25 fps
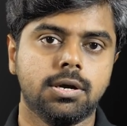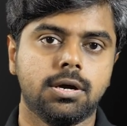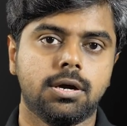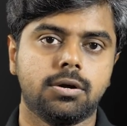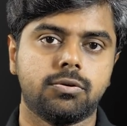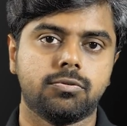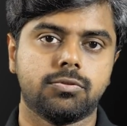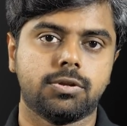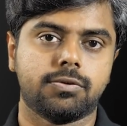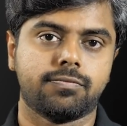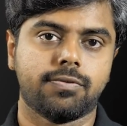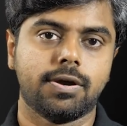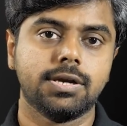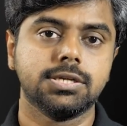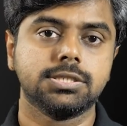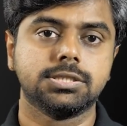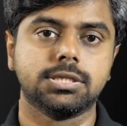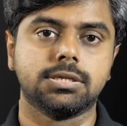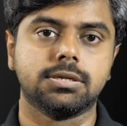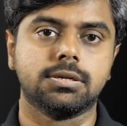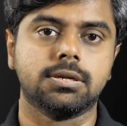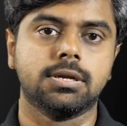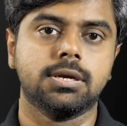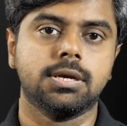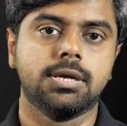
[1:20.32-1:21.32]
to that
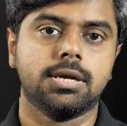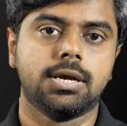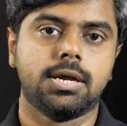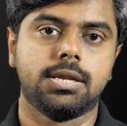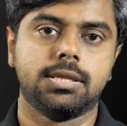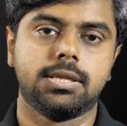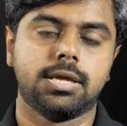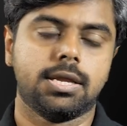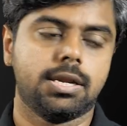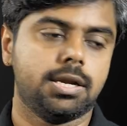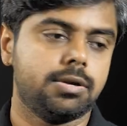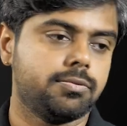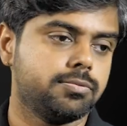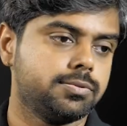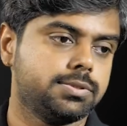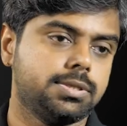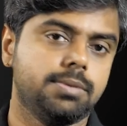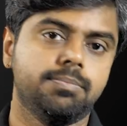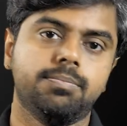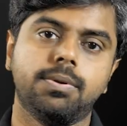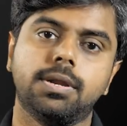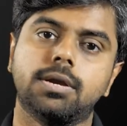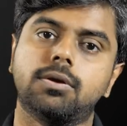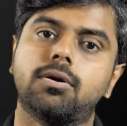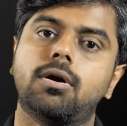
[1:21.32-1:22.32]
function, and then it would
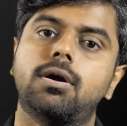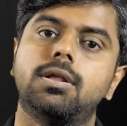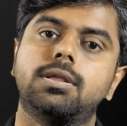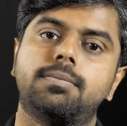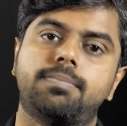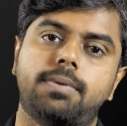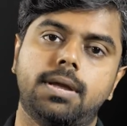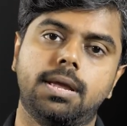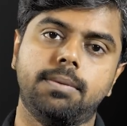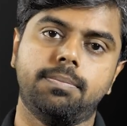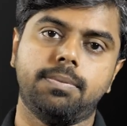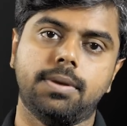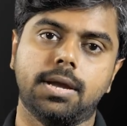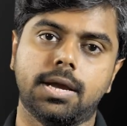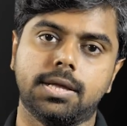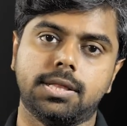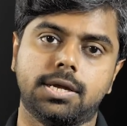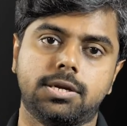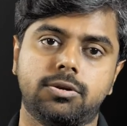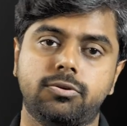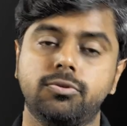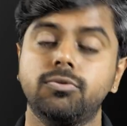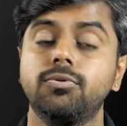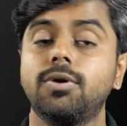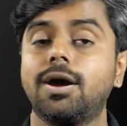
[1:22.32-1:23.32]
simply call the API
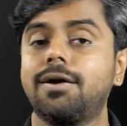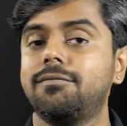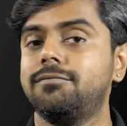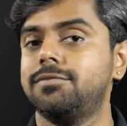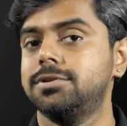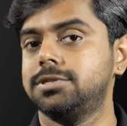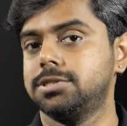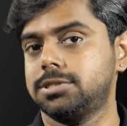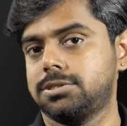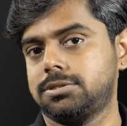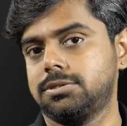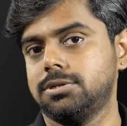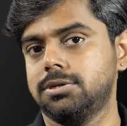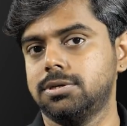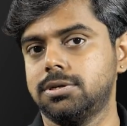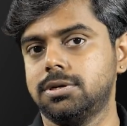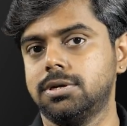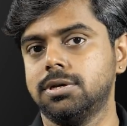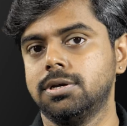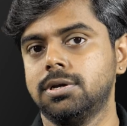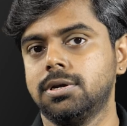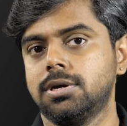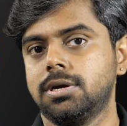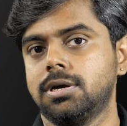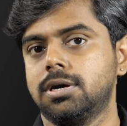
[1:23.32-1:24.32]
that you have registered
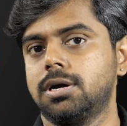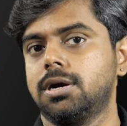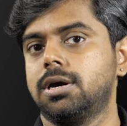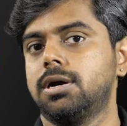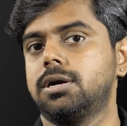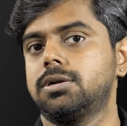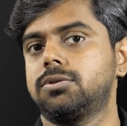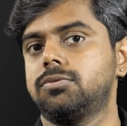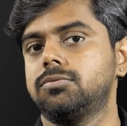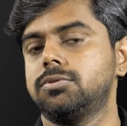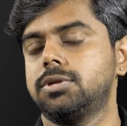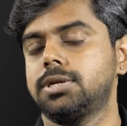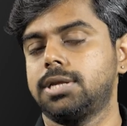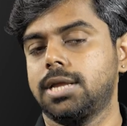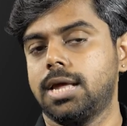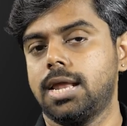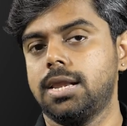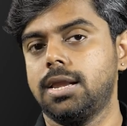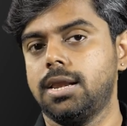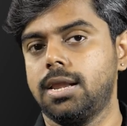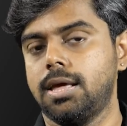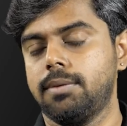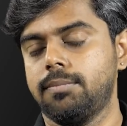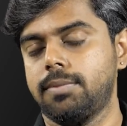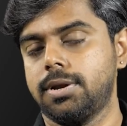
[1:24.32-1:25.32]
to that
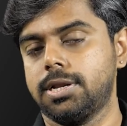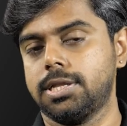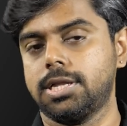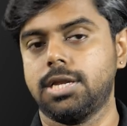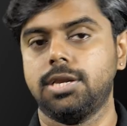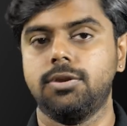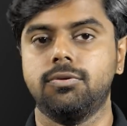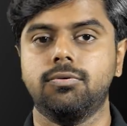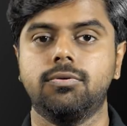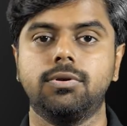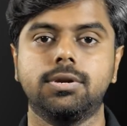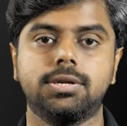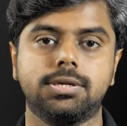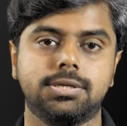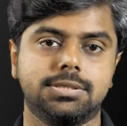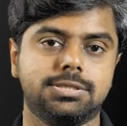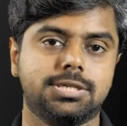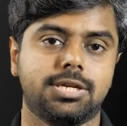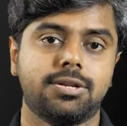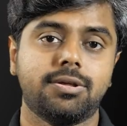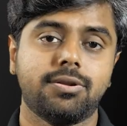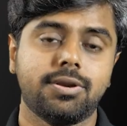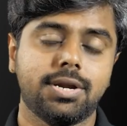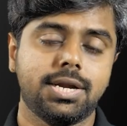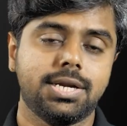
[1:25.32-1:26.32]
LLM, and then it
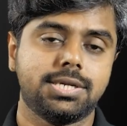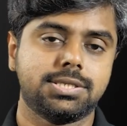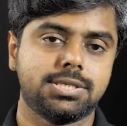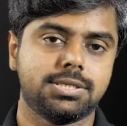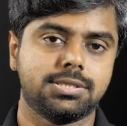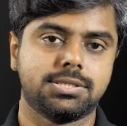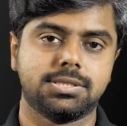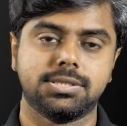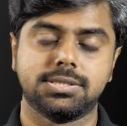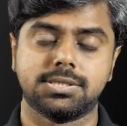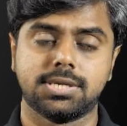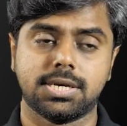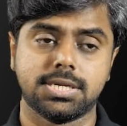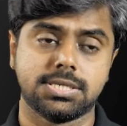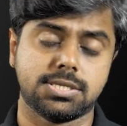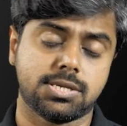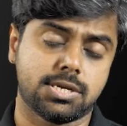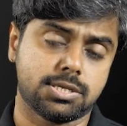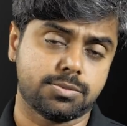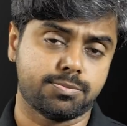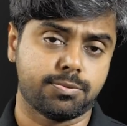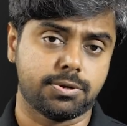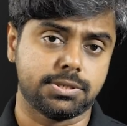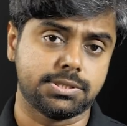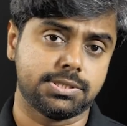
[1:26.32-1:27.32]
generates and synthesizes a
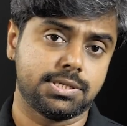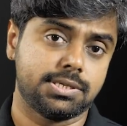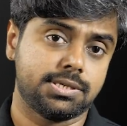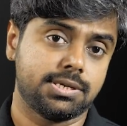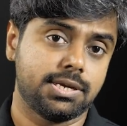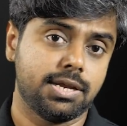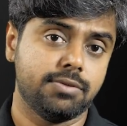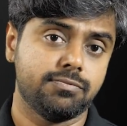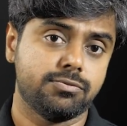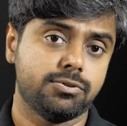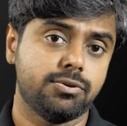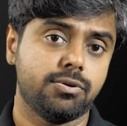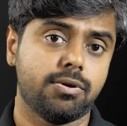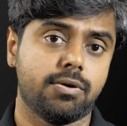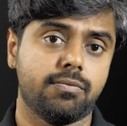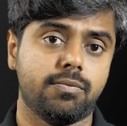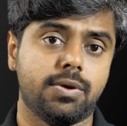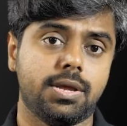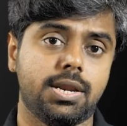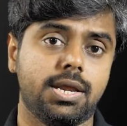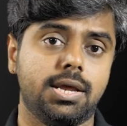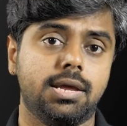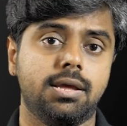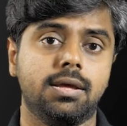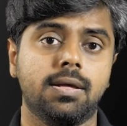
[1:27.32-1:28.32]
response and gives you a
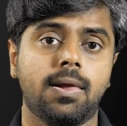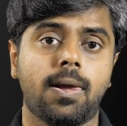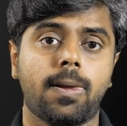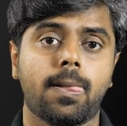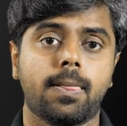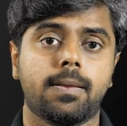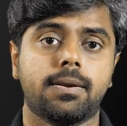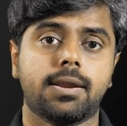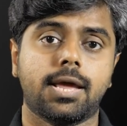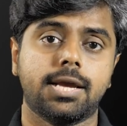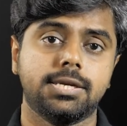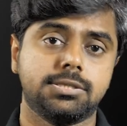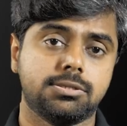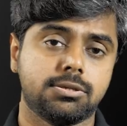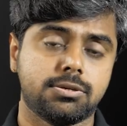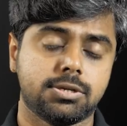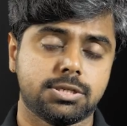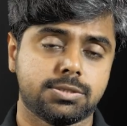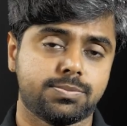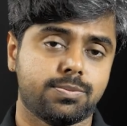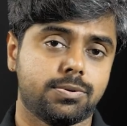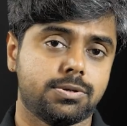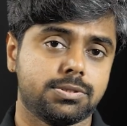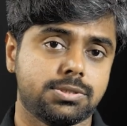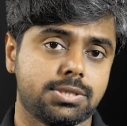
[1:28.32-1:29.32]
very nicer
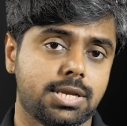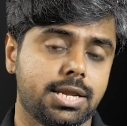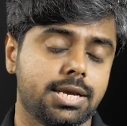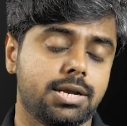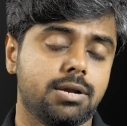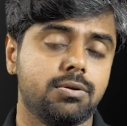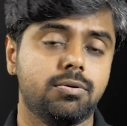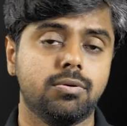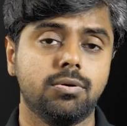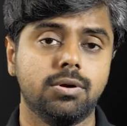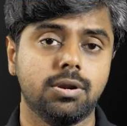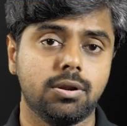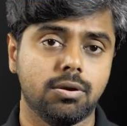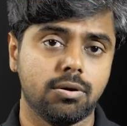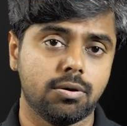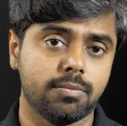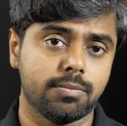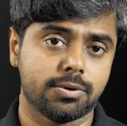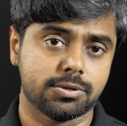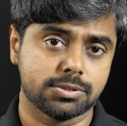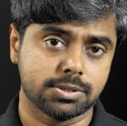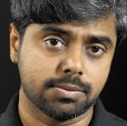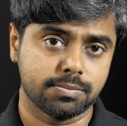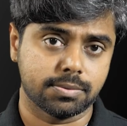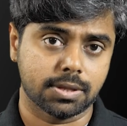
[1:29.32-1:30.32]
response like a Google Home
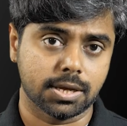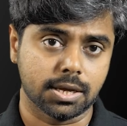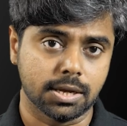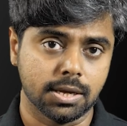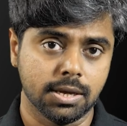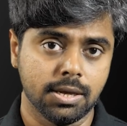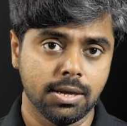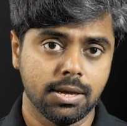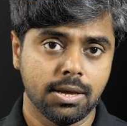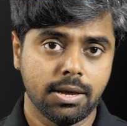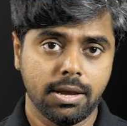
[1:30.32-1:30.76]
or something.